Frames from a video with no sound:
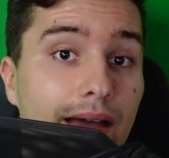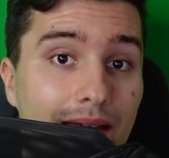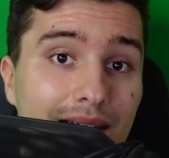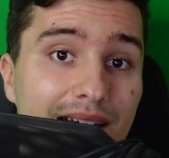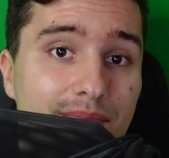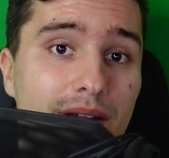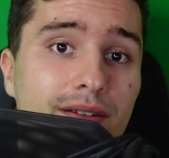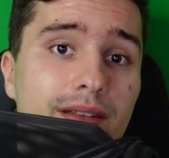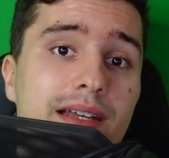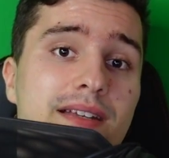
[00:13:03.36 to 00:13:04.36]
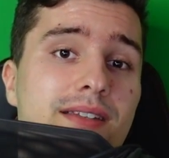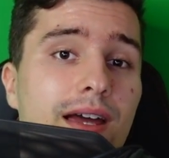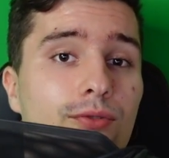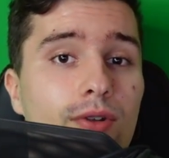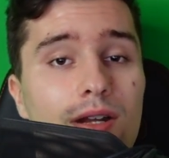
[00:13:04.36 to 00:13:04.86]
And last but not least,
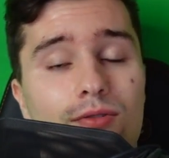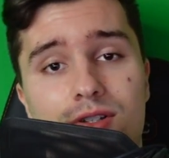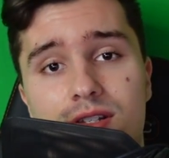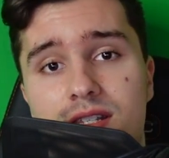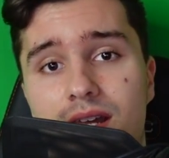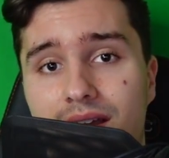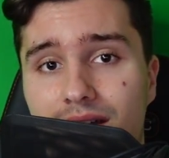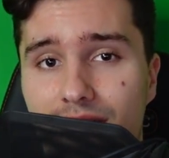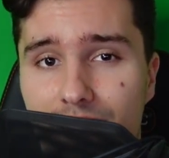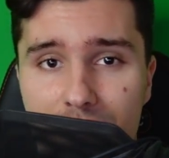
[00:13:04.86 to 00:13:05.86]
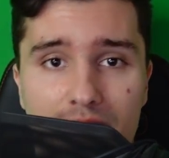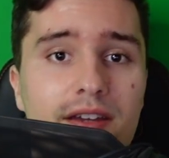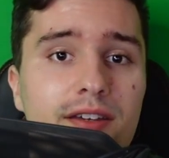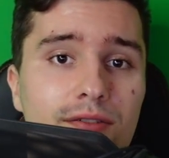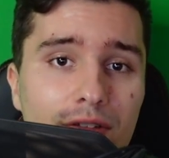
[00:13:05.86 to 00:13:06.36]
I really want to say
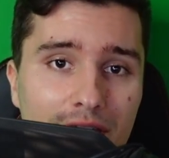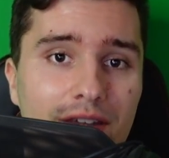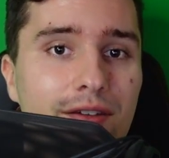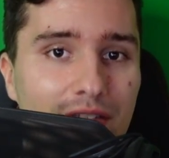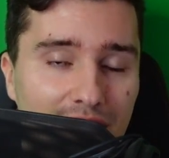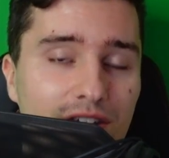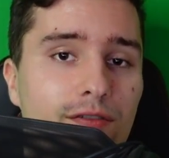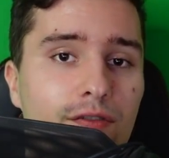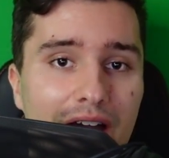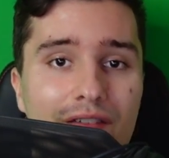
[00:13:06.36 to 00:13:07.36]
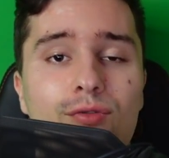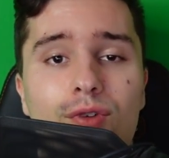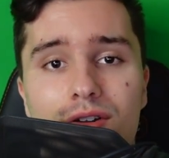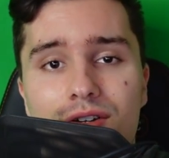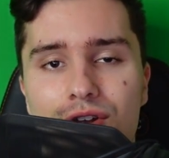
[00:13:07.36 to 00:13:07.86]
thank you, thank you, thank you for
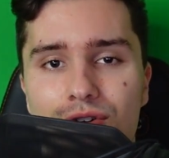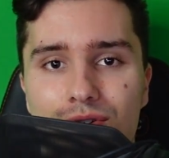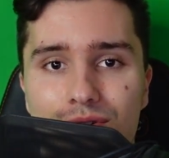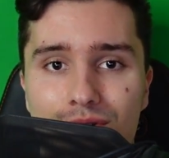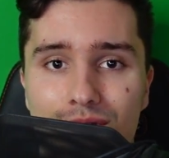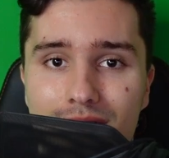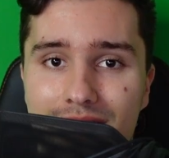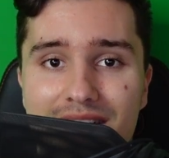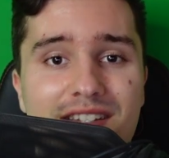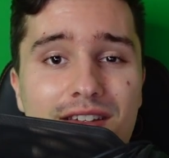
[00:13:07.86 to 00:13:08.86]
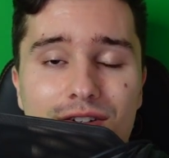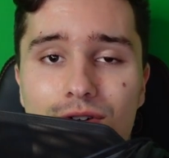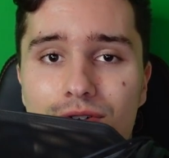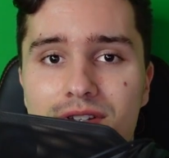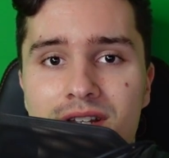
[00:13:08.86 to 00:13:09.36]
everyone who gets this
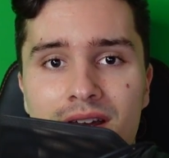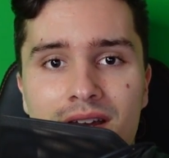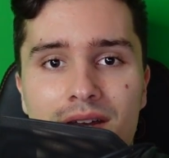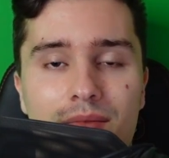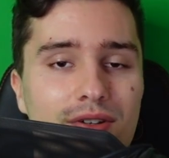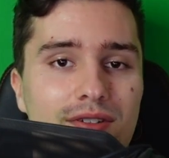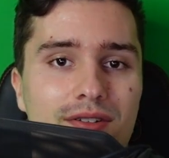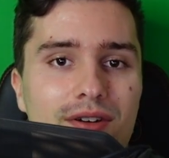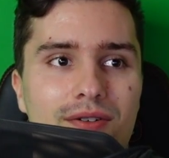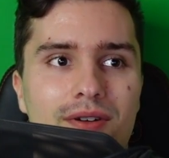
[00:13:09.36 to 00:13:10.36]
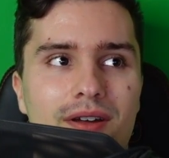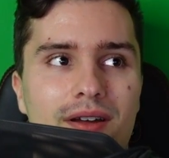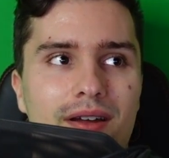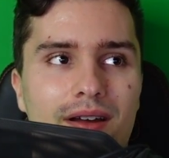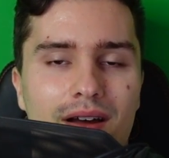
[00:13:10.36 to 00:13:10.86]
course, because you know,
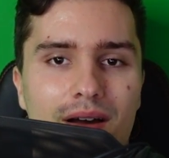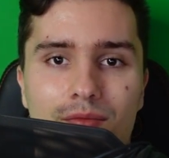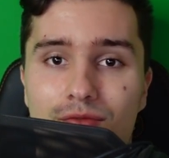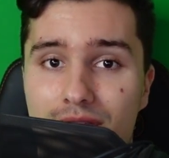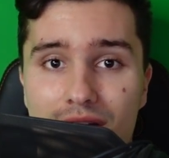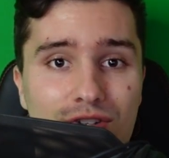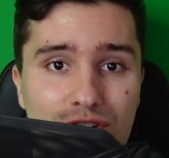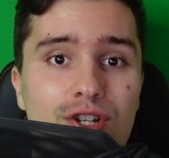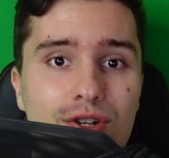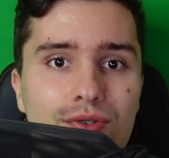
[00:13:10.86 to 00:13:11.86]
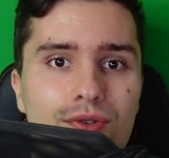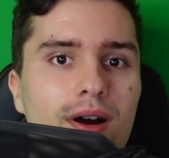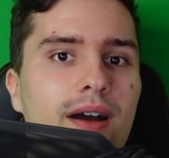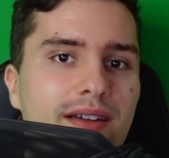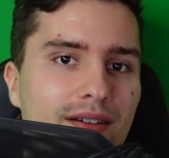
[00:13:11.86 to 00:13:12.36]
without
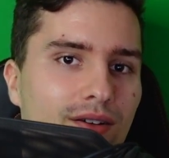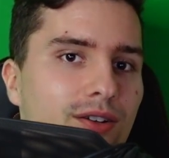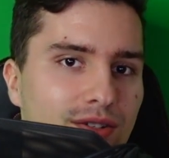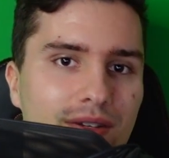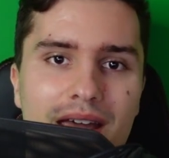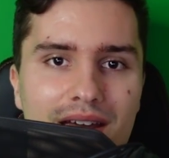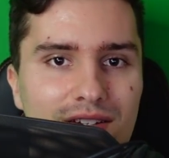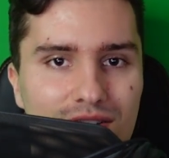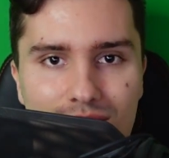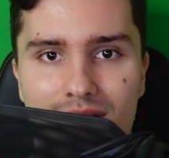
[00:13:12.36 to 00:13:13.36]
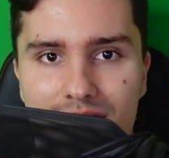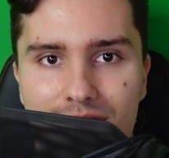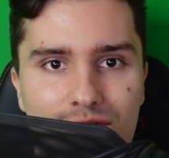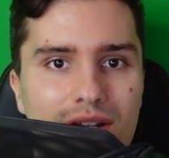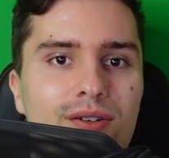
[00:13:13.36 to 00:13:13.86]
you, I also can't do all
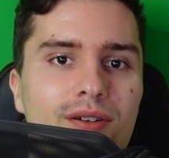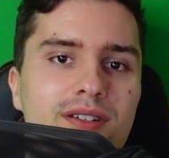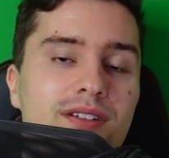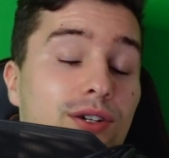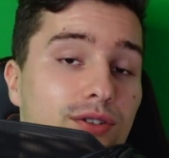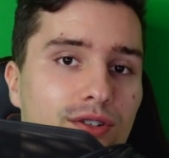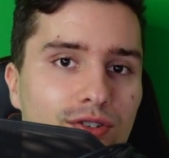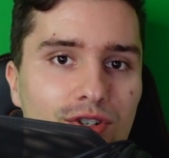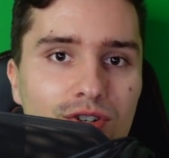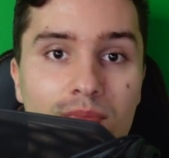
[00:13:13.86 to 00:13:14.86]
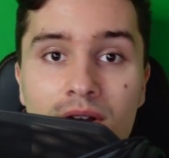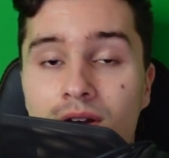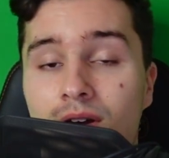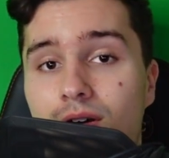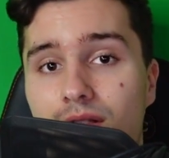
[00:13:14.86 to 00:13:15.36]
that free content here on YouTube,
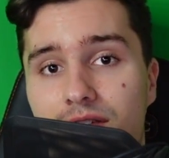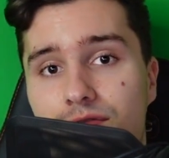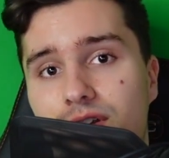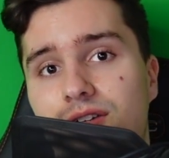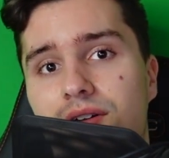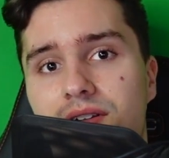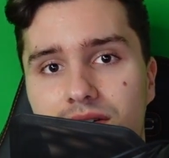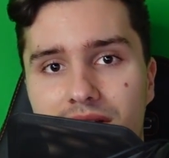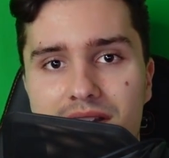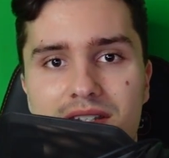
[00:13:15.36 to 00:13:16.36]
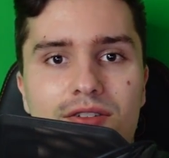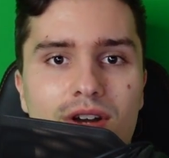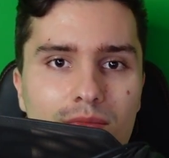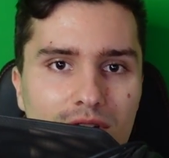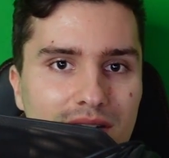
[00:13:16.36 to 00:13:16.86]
all that free content on
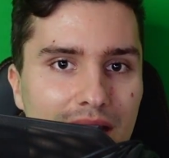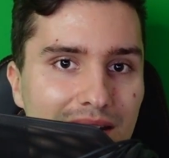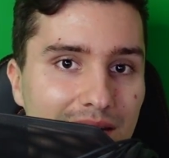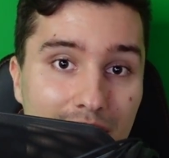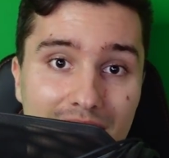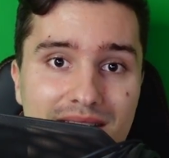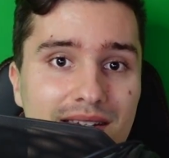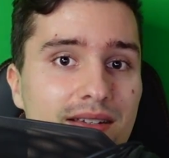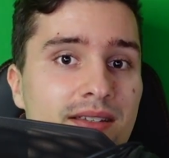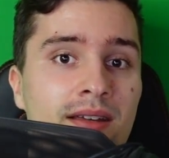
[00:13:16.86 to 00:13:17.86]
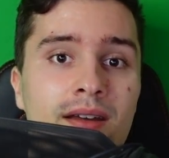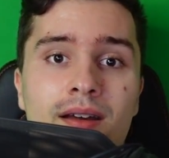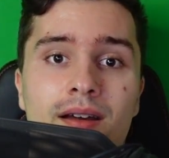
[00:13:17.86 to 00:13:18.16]
Instagram on a daily basis.